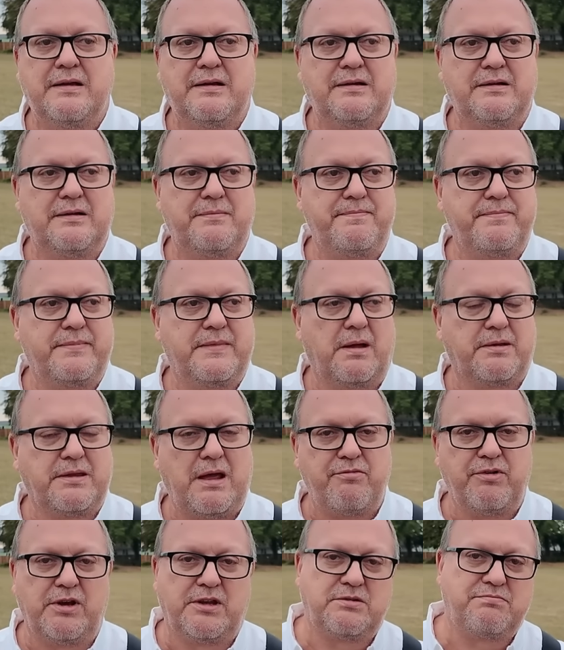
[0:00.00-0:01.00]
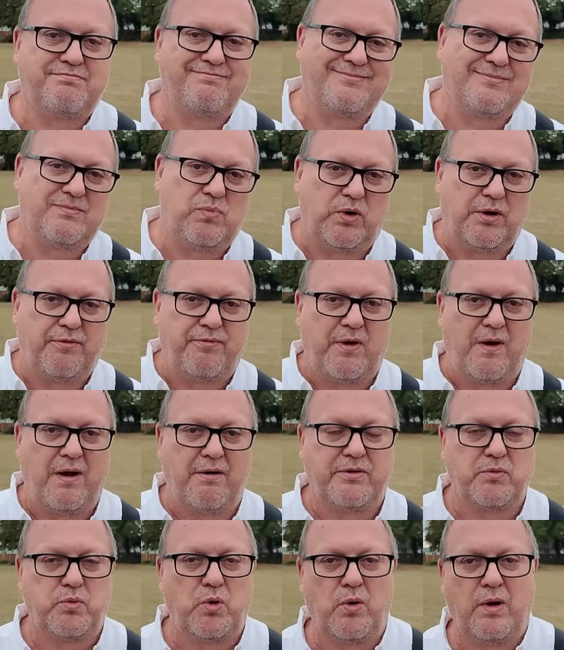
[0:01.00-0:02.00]
I don't really want to fly
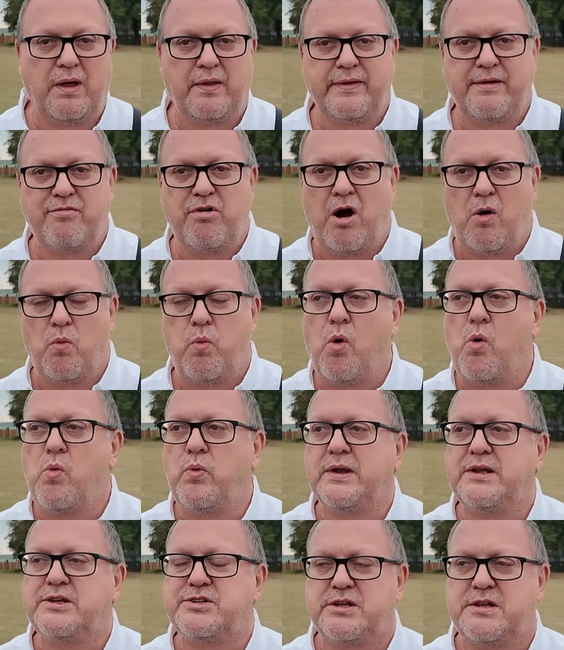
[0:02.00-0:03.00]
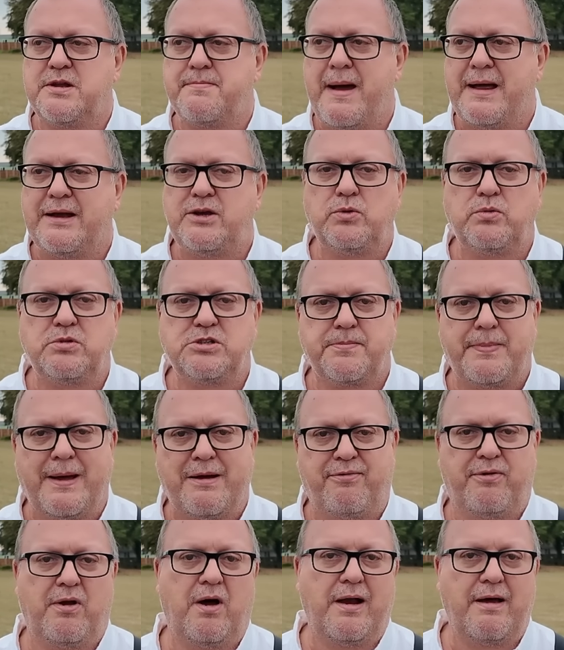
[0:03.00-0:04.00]
over the water. There are warnings in the manuals
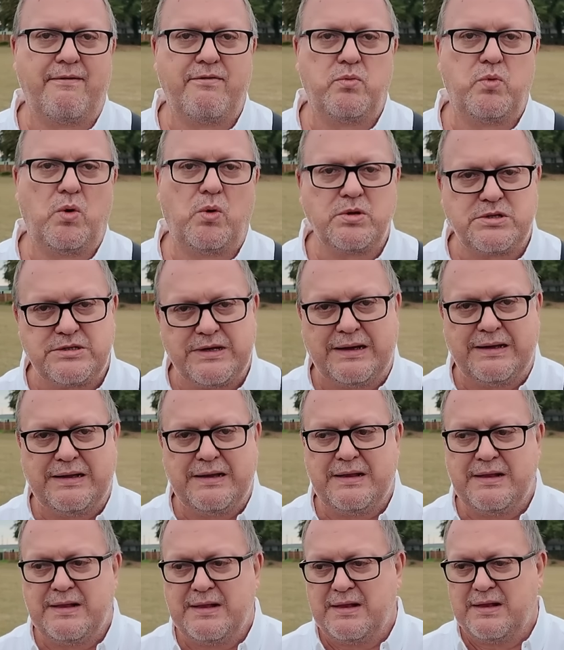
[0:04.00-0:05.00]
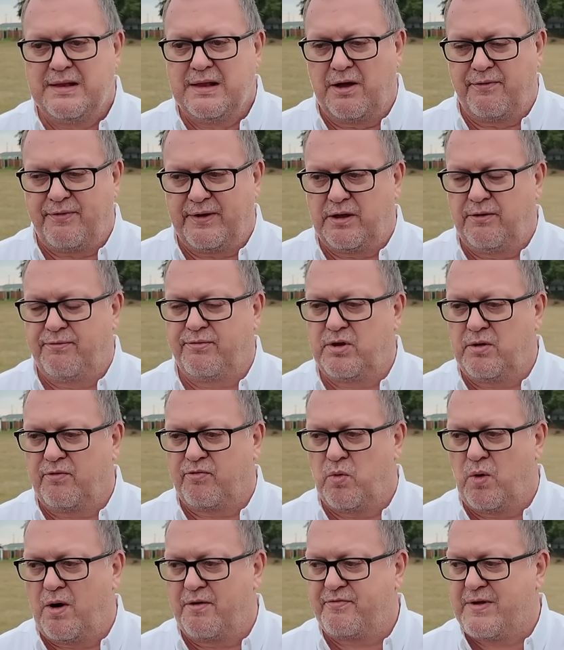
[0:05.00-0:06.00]
about flying over water. I think,
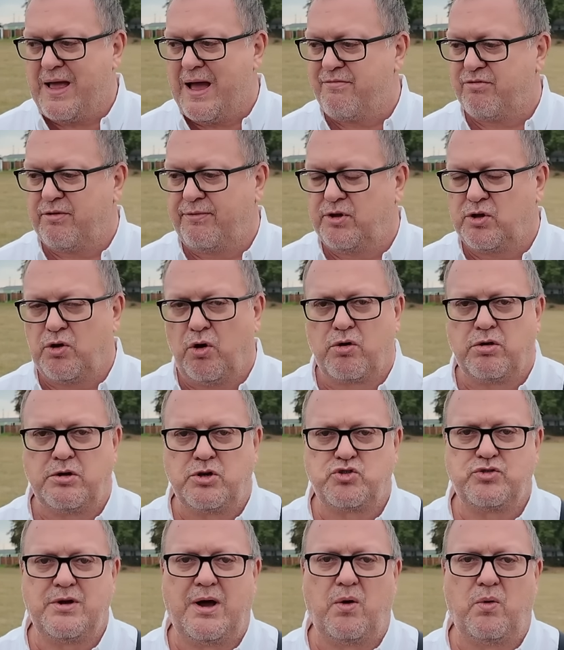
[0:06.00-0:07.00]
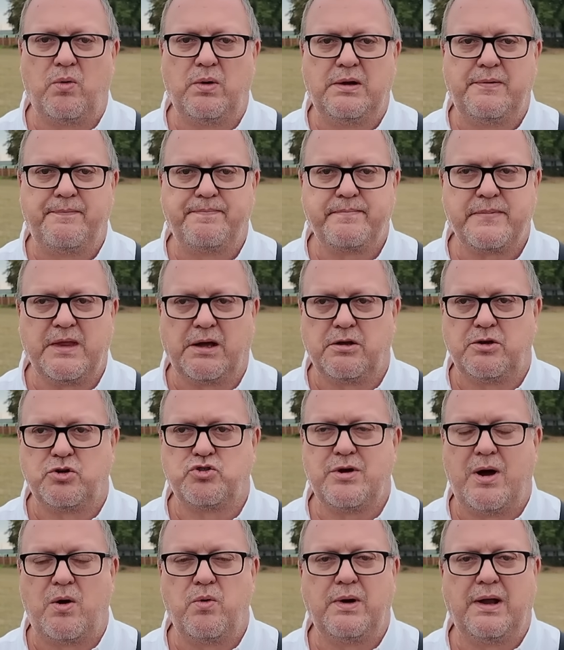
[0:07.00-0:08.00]
from what I've gathered, if you've got a controller,
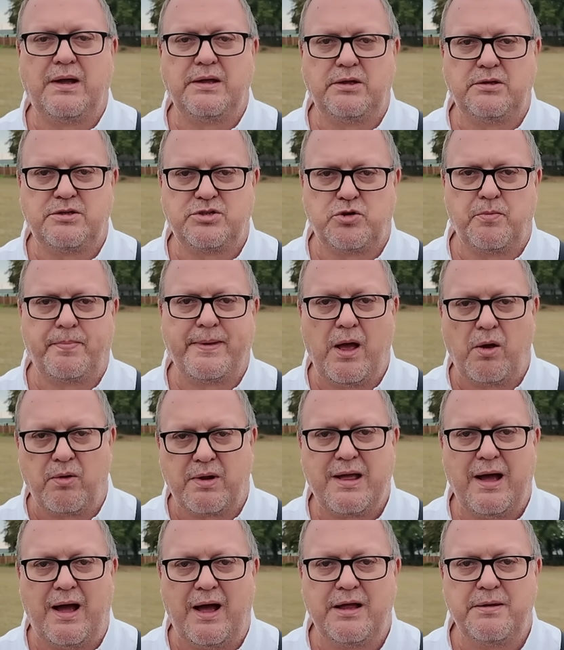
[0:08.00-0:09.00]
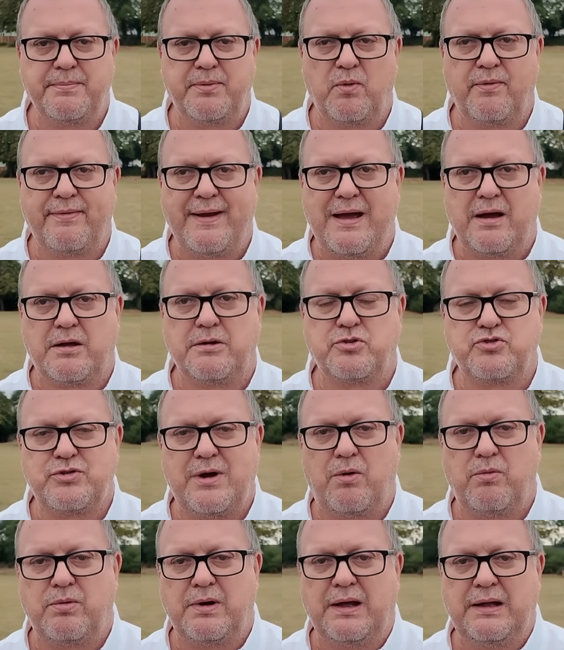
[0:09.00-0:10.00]
you should be okay. But without a
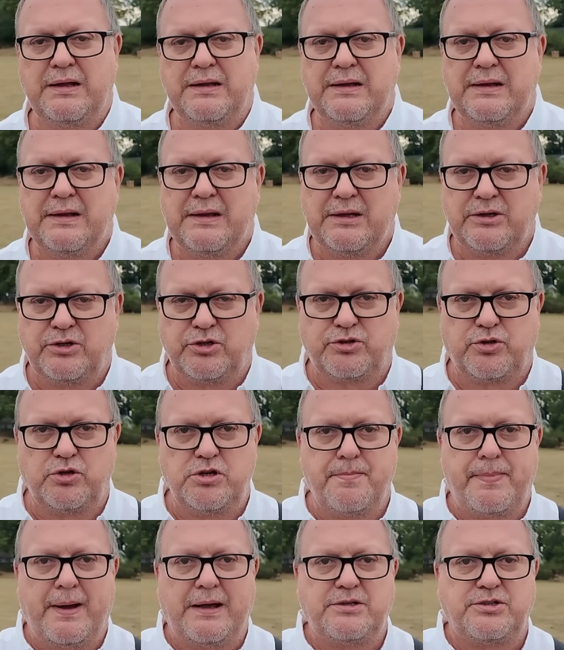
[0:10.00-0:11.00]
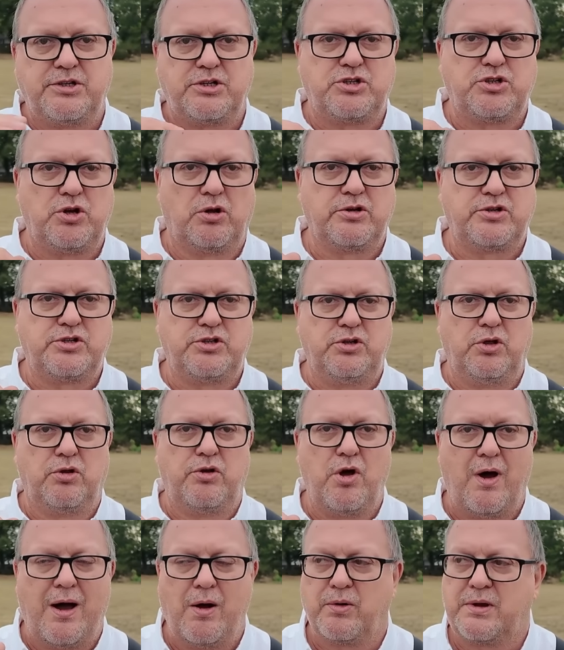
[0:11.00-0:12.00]
controller, just doing your basic shots, you're
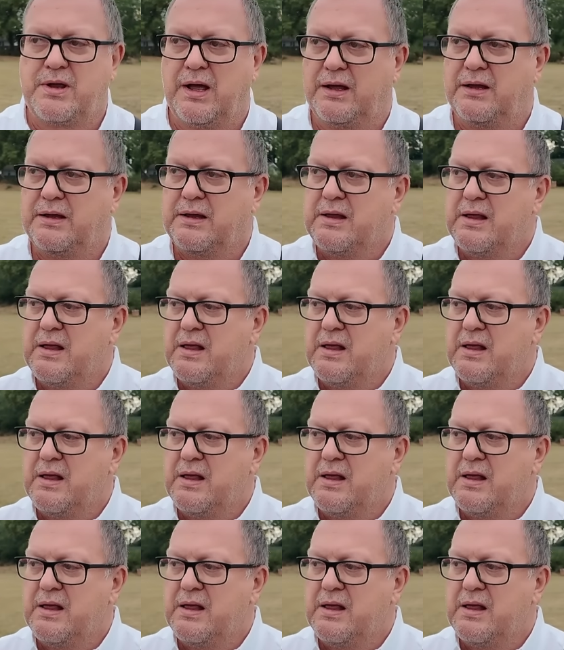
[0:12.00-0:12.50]
not okay.